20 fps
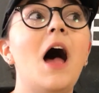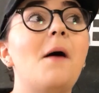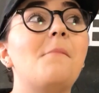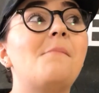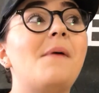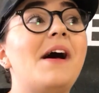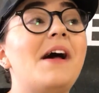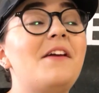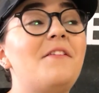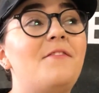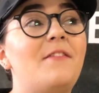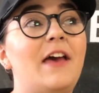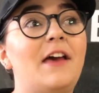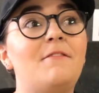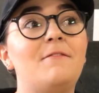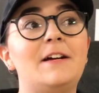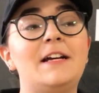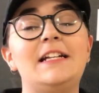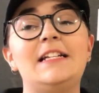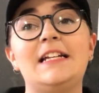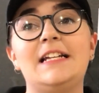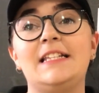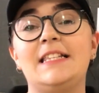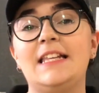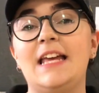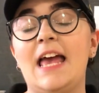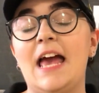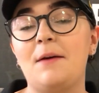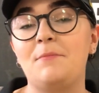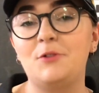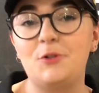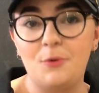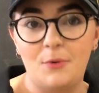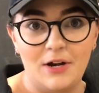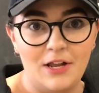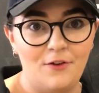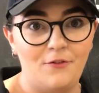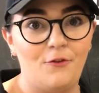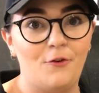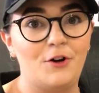My favorite is the
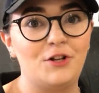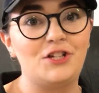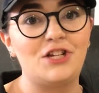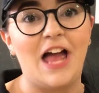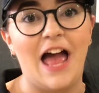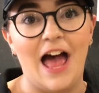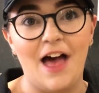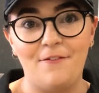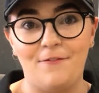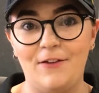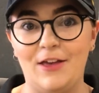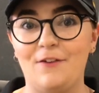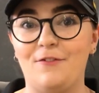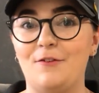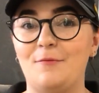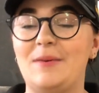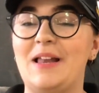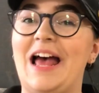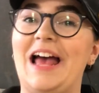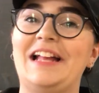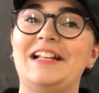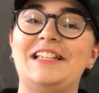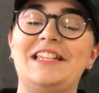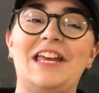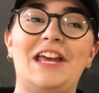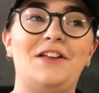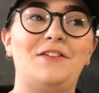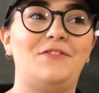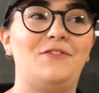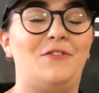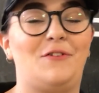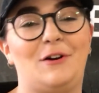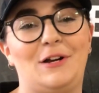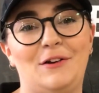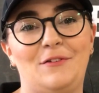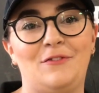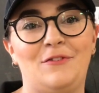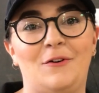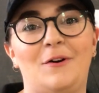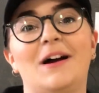M24 chassis from
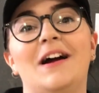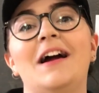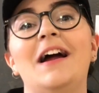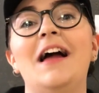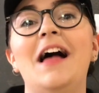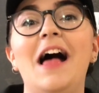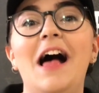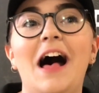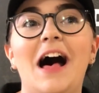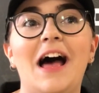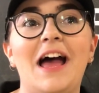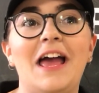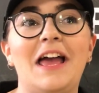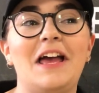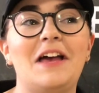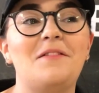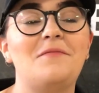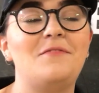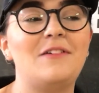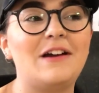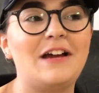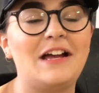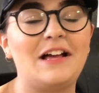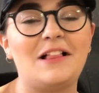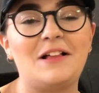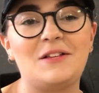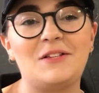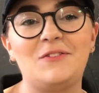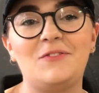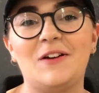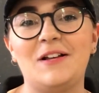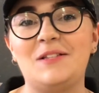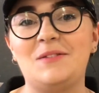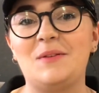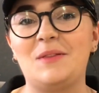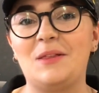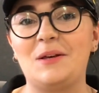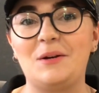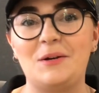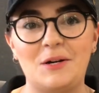1944. I am very close friends
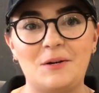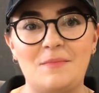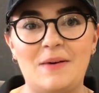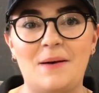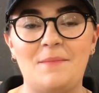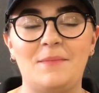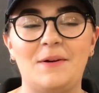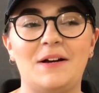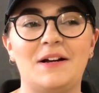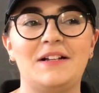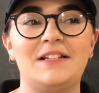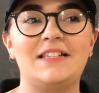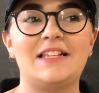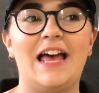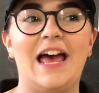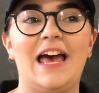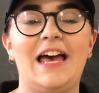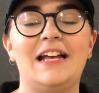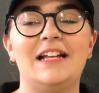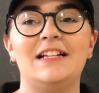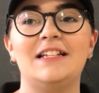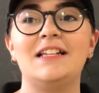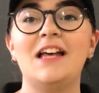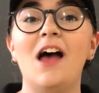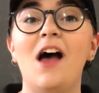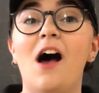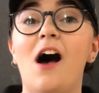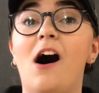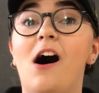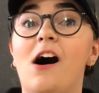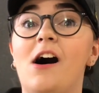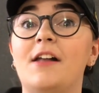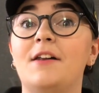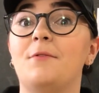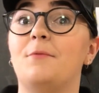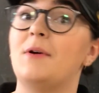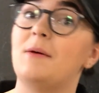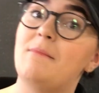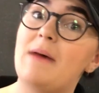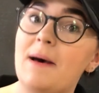with the crew members, and on
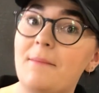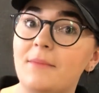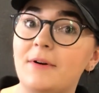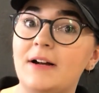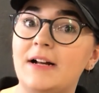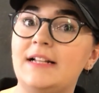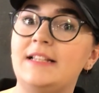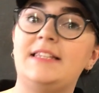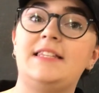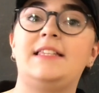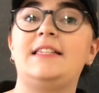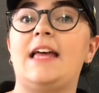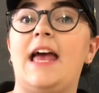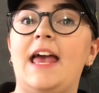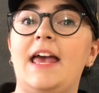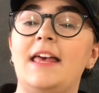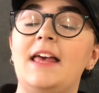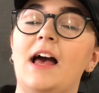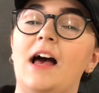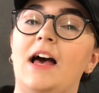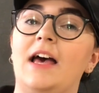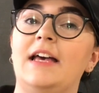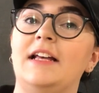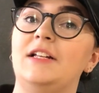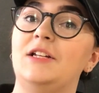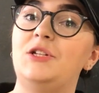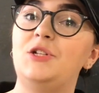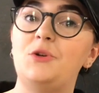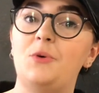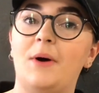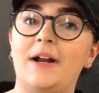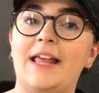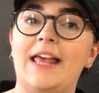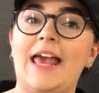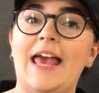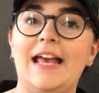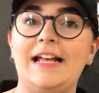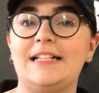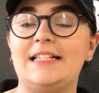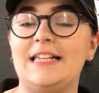Remembrance Day in
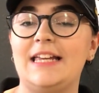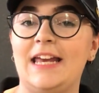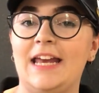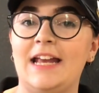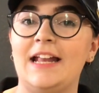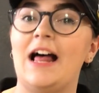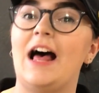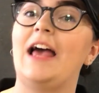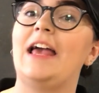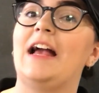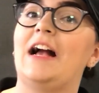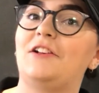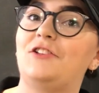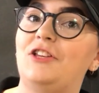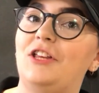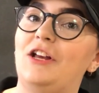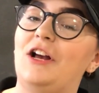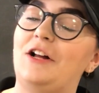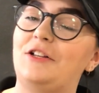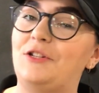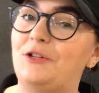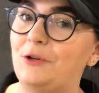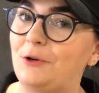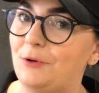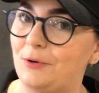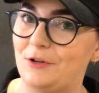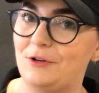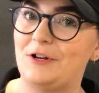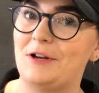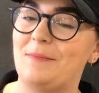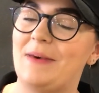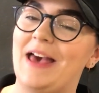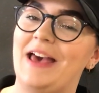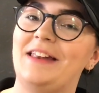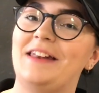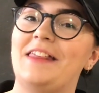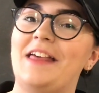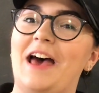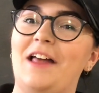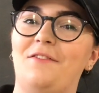2018, I actually got to crew
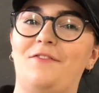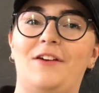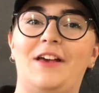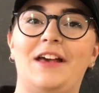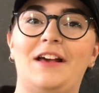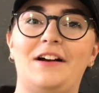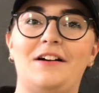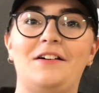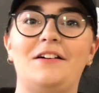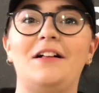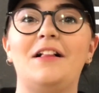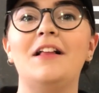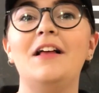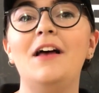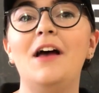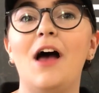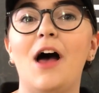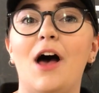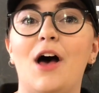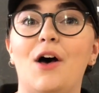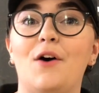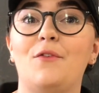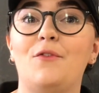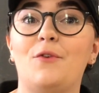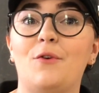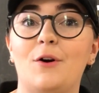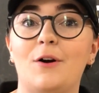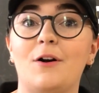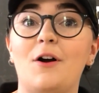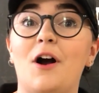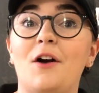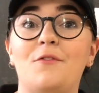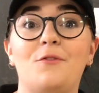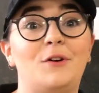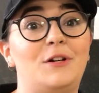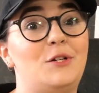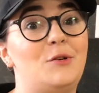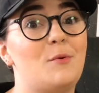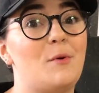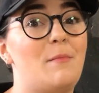command that vehicle for
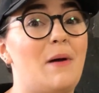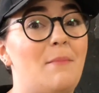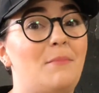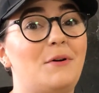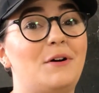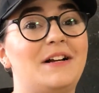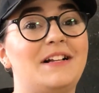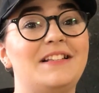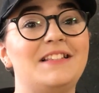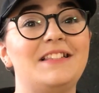Convoy to Remembrance.